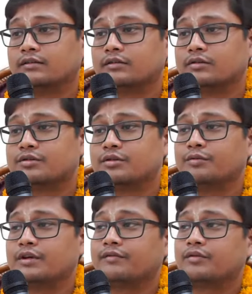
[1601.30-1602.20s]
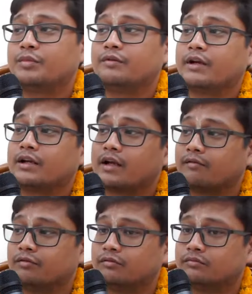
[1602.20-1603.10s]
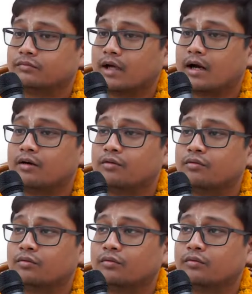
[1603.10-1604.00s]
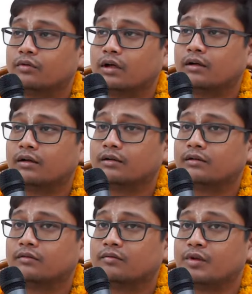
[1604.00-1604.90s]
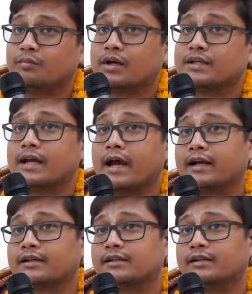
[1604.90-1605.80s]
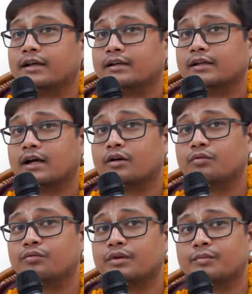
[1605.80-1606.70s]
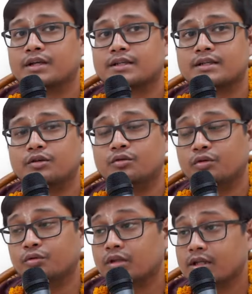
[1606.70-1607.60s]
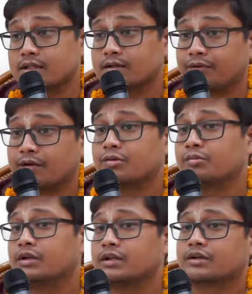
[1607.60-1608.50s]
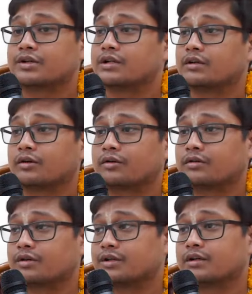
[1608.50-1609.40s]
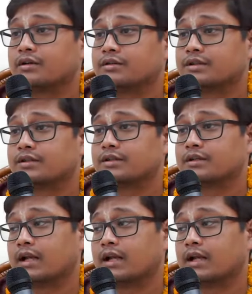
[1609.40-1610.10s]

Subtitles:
Also, we have to be very careful how we must act and how we must do things favorable in Krishna consciousness.